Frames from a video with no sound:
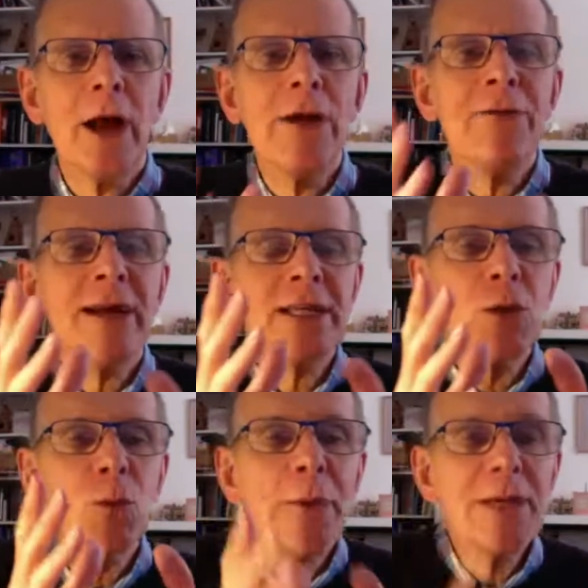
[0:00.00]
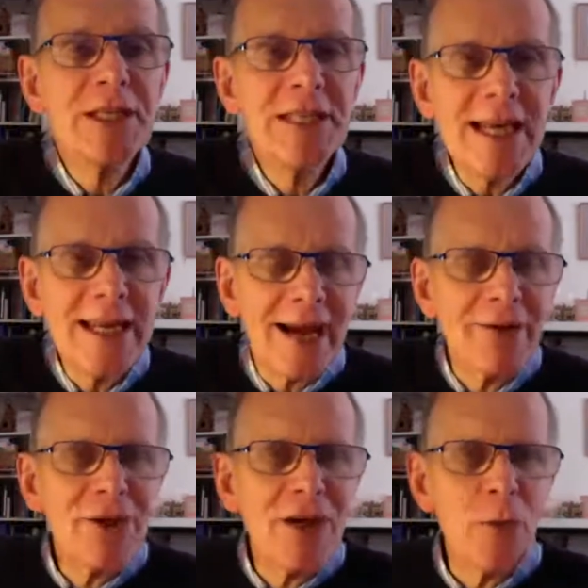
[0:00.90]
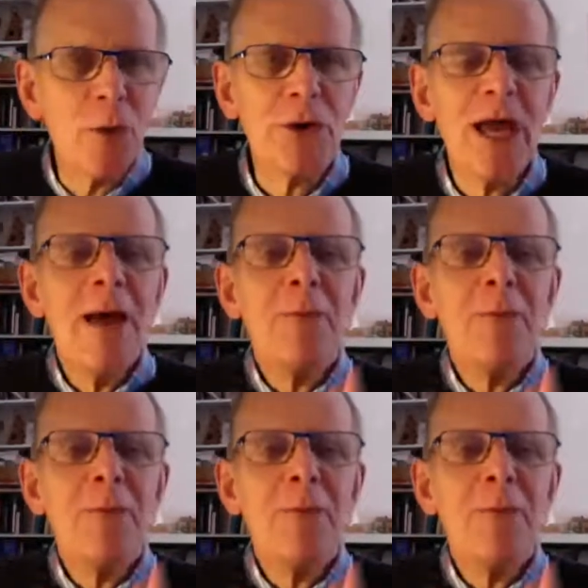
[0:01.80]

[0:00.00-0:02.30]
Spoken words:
It only affects the way we see the outside world.